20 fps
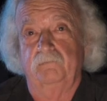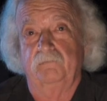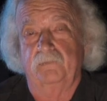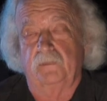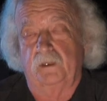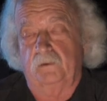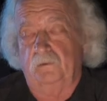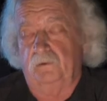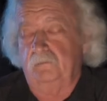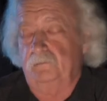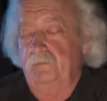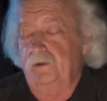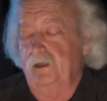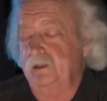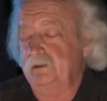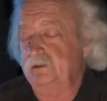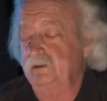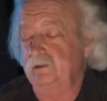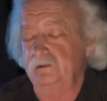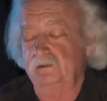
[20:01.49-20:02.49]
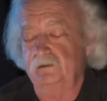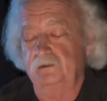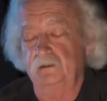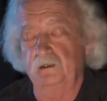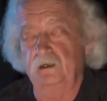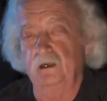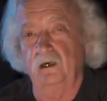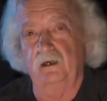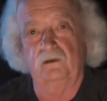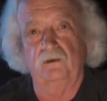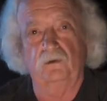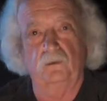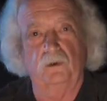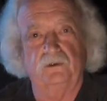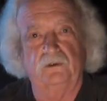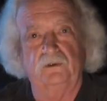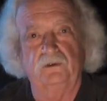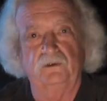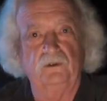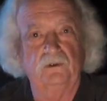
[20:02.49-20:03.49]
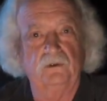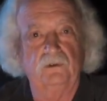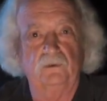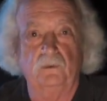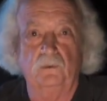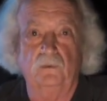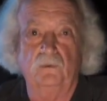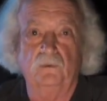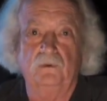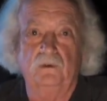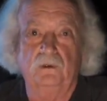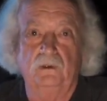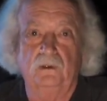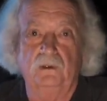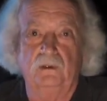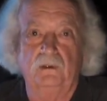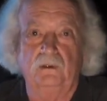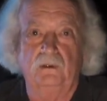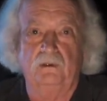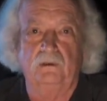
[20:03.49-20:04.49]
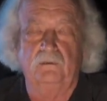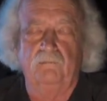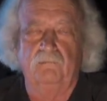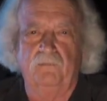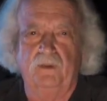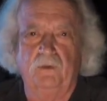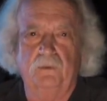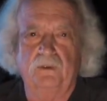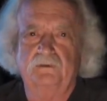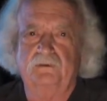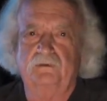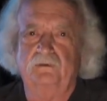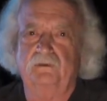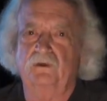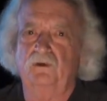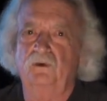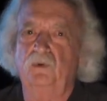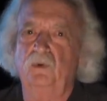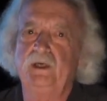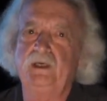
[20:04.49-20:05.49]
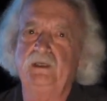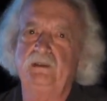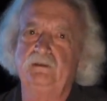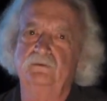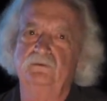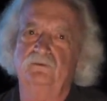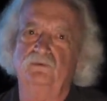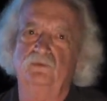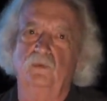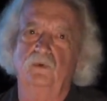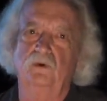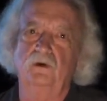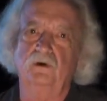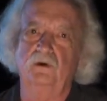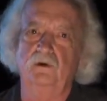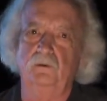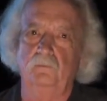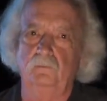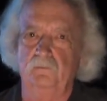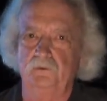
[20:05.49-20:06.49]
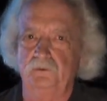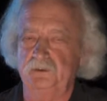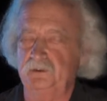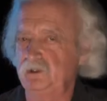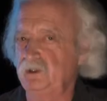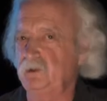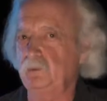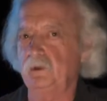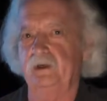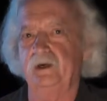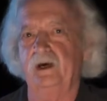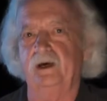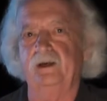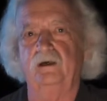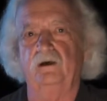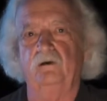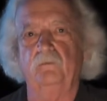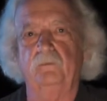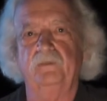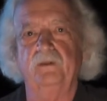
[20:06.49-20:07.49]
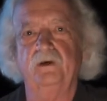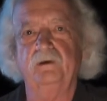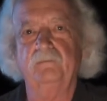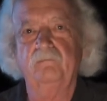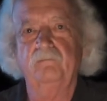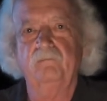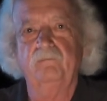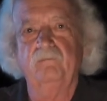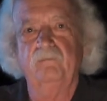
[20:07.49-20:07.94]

The peasants did not know what to do. It was the queen's worm. She would not help them.